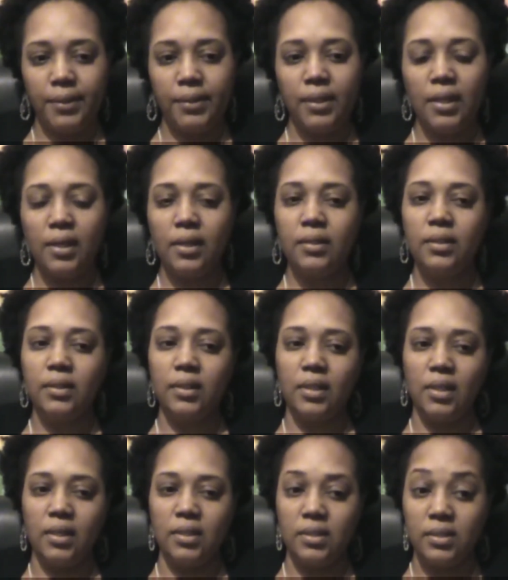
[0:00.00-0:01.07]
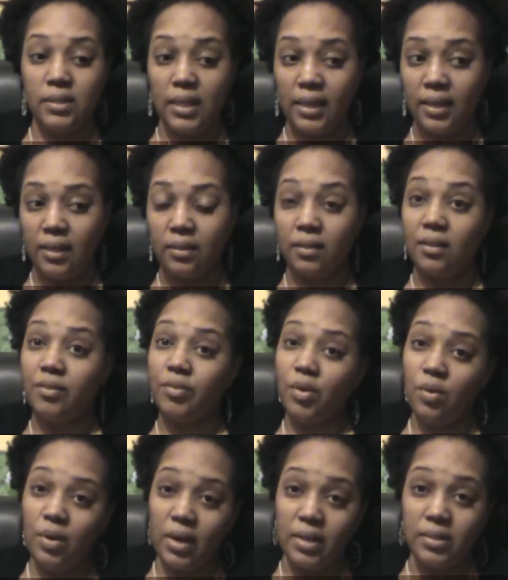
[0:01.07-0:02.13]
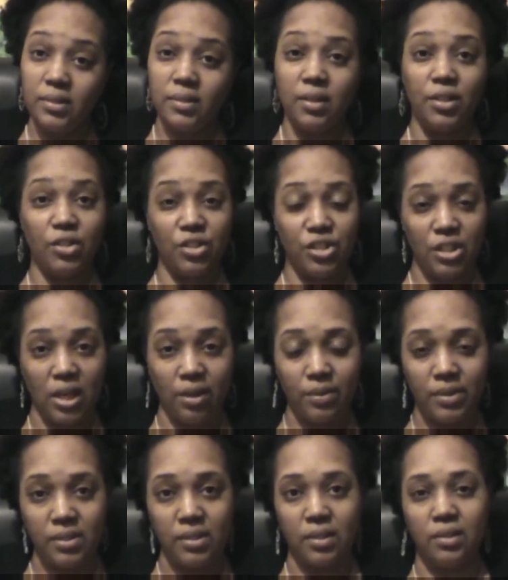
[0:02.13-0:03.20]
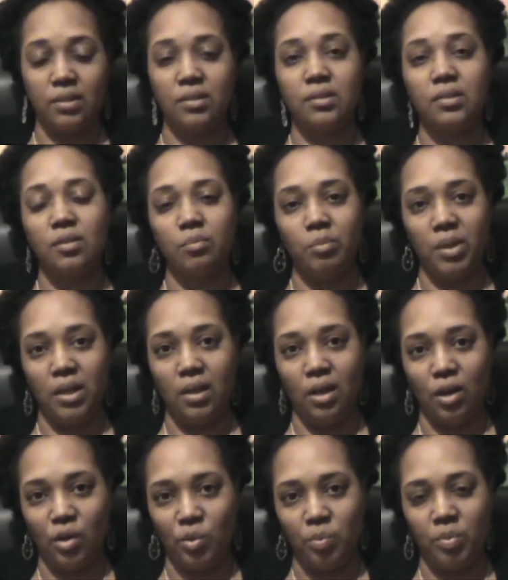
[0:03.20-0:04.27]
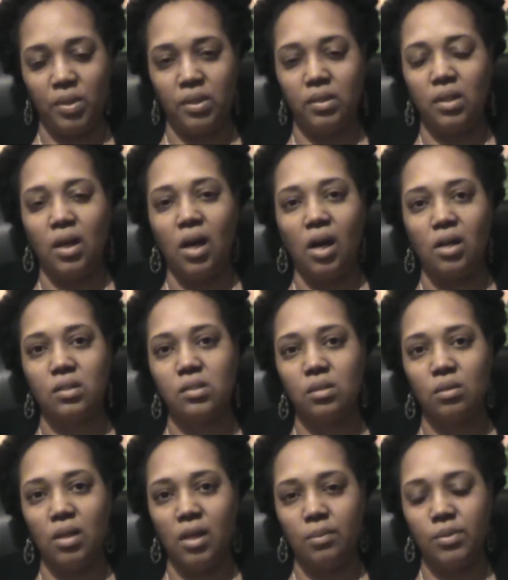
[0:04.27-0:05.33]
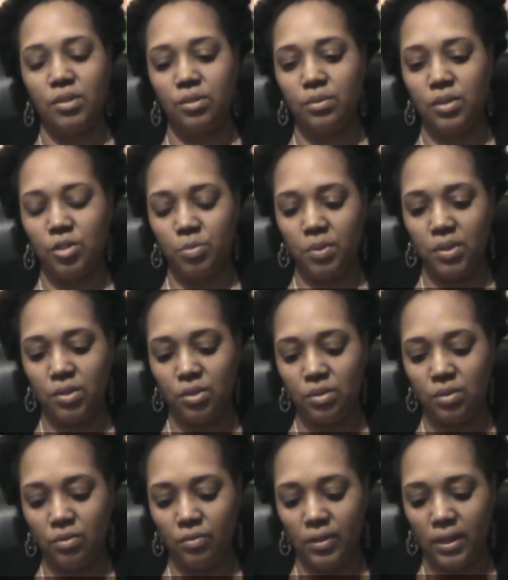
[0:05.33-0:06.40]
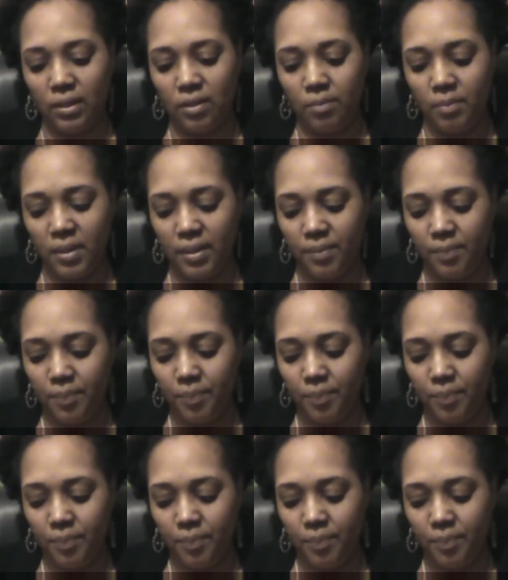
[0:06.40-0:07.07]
The other thing is that, of course, your chakra centers being open also helps you with spiritual development.